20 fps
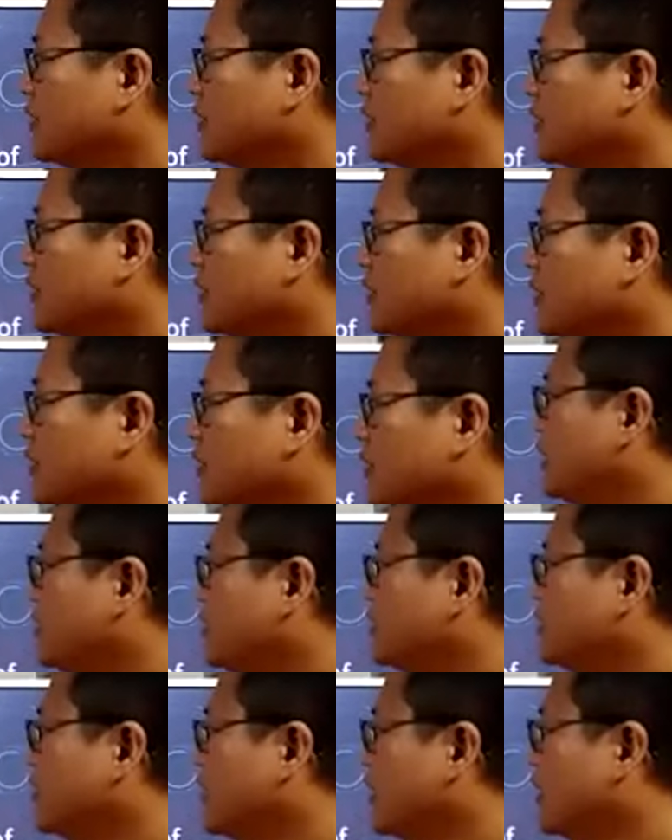in
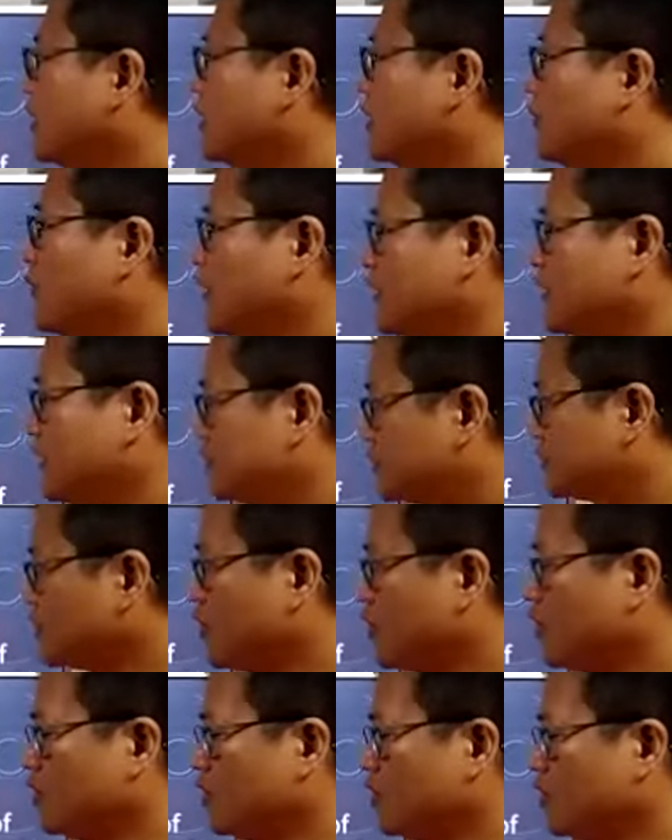what he saw
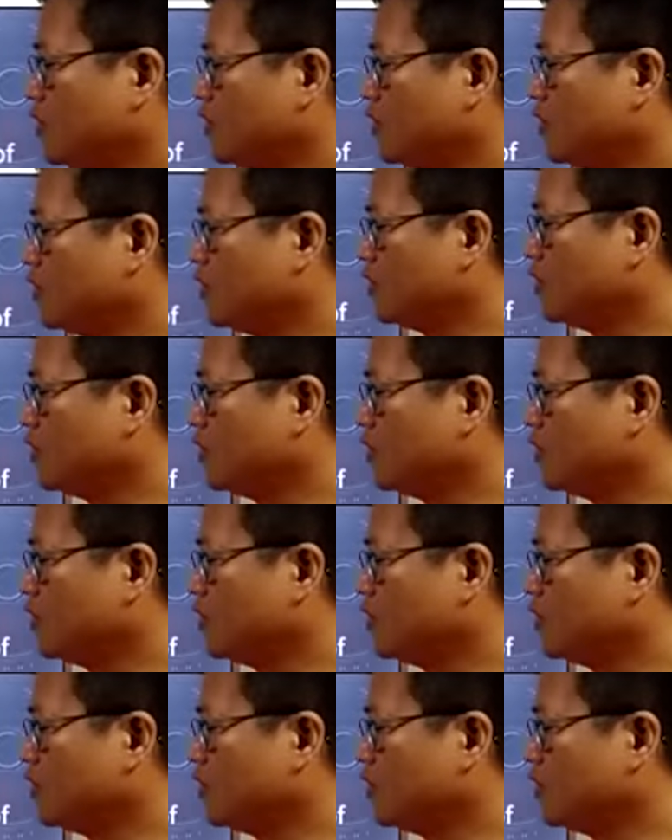of that